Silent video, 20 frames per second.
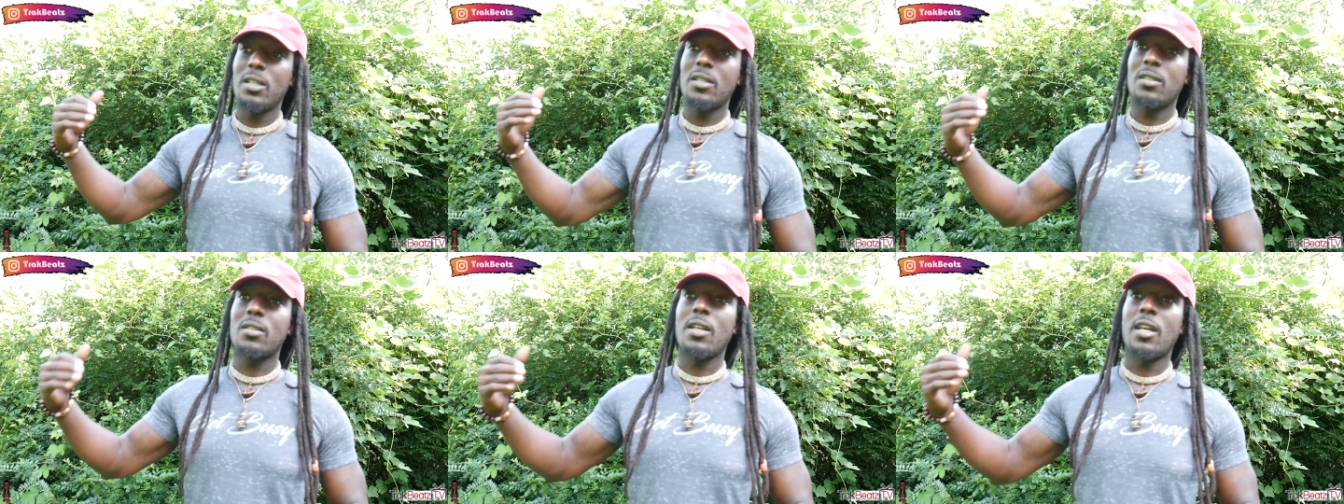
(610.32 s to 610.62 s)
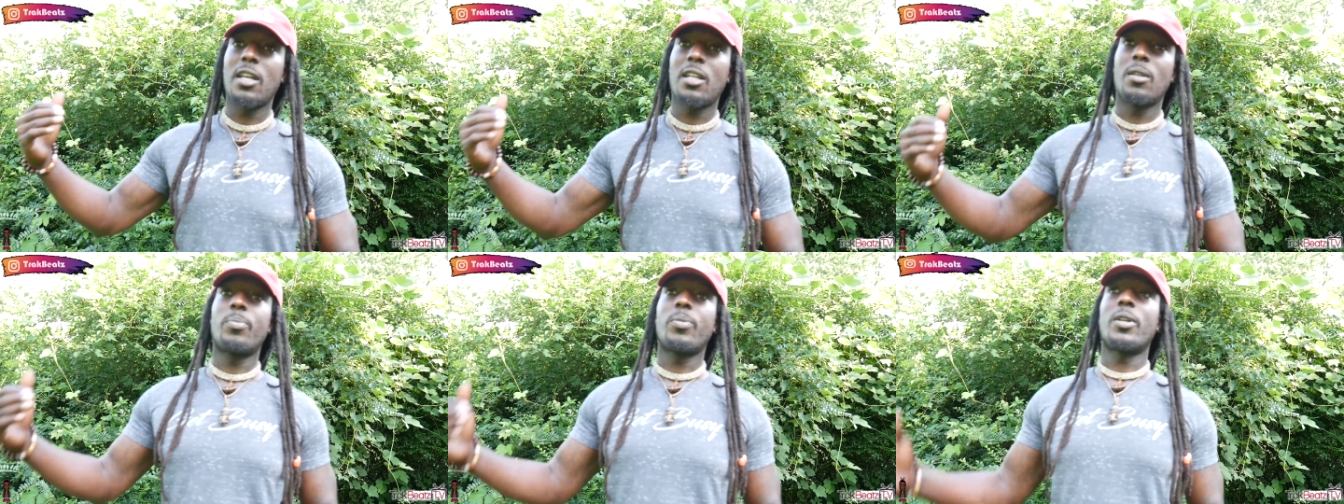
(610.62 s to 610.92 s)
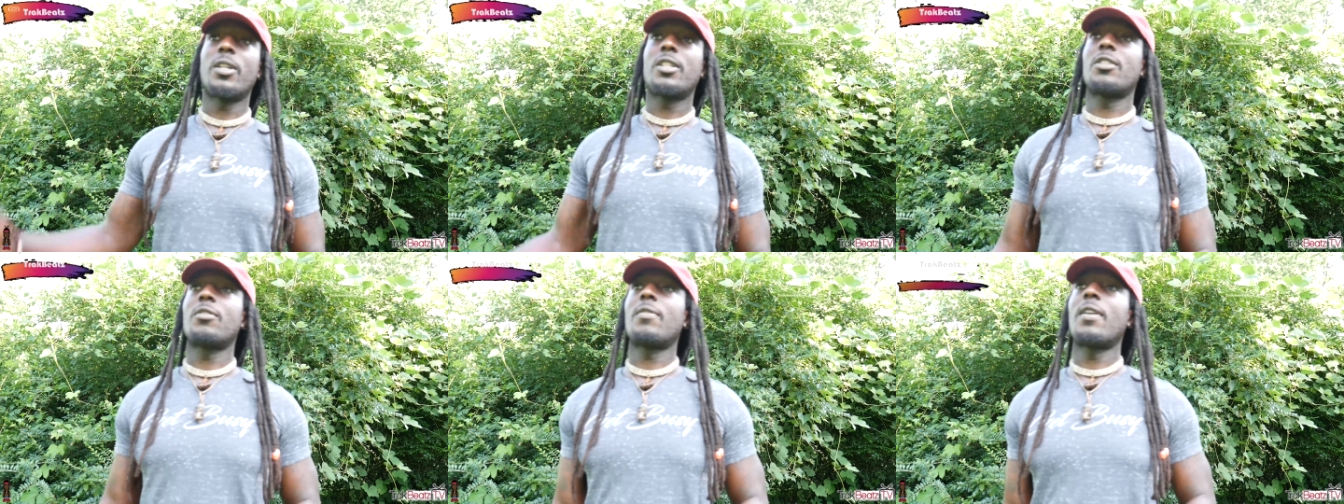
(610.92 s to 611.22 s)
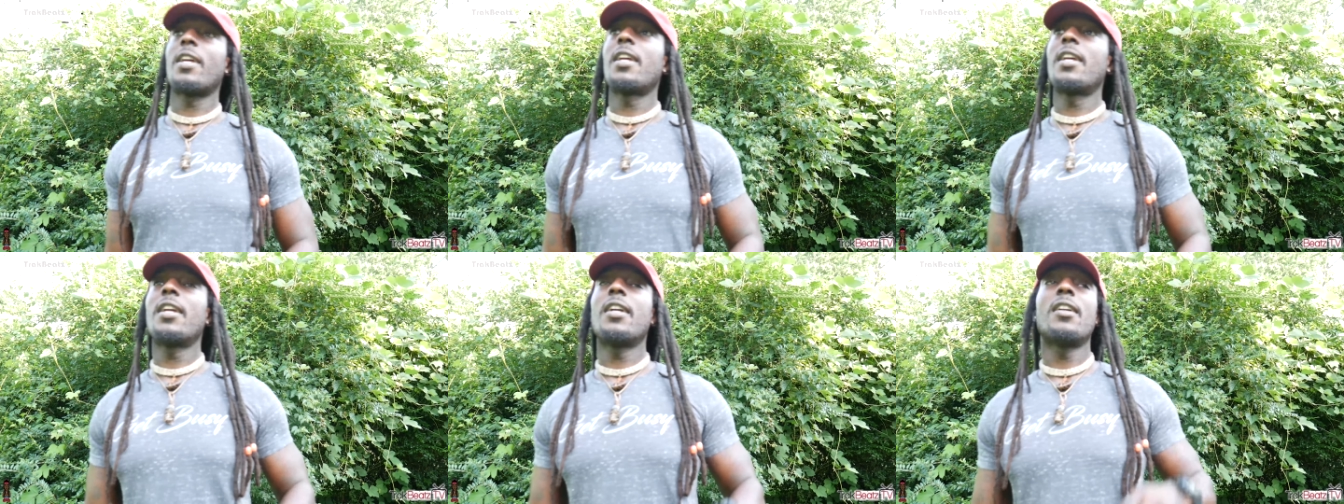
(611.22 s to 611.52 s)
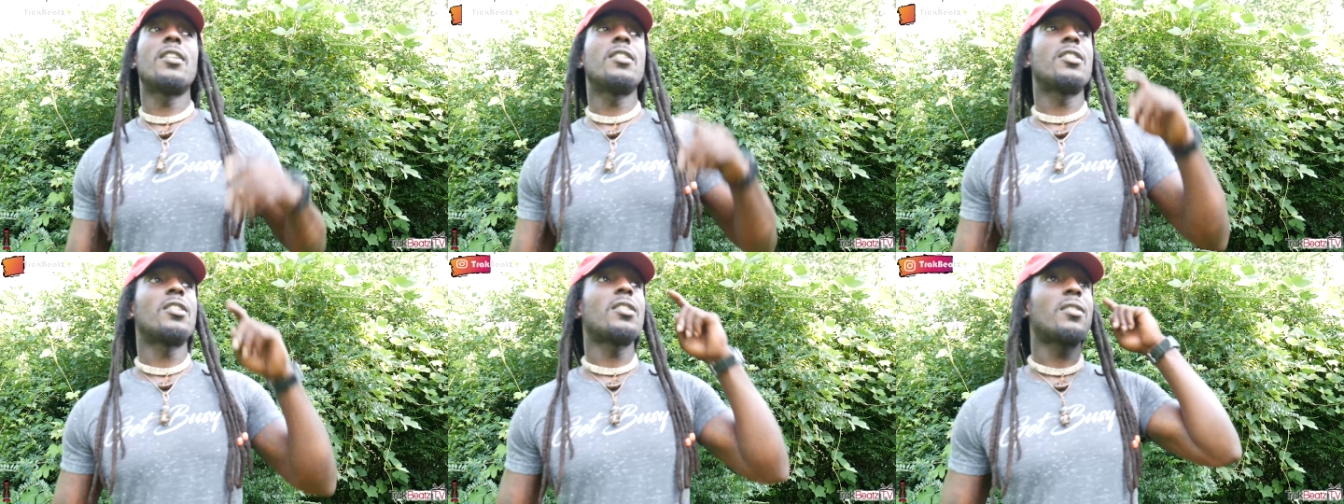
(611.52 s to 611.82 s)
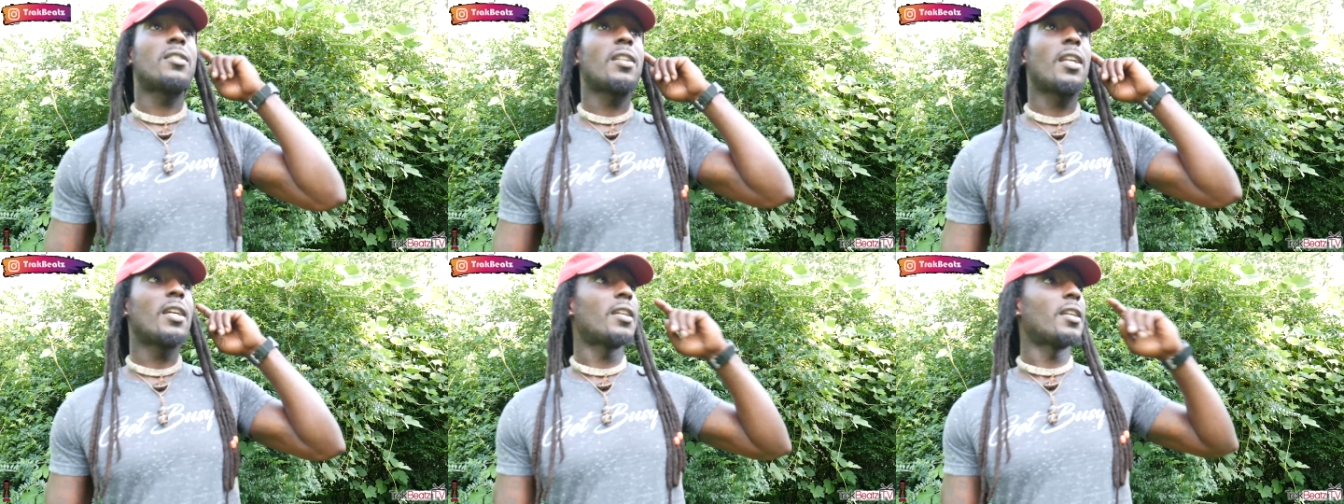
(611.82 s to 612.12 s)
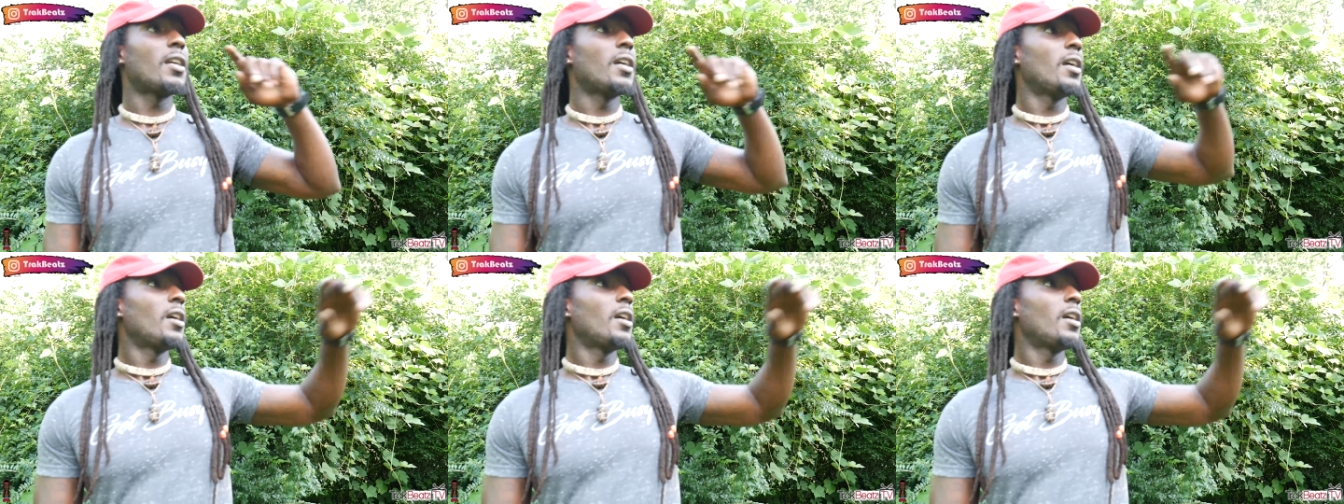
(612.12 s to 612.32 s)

this kind of pressure right here. And just like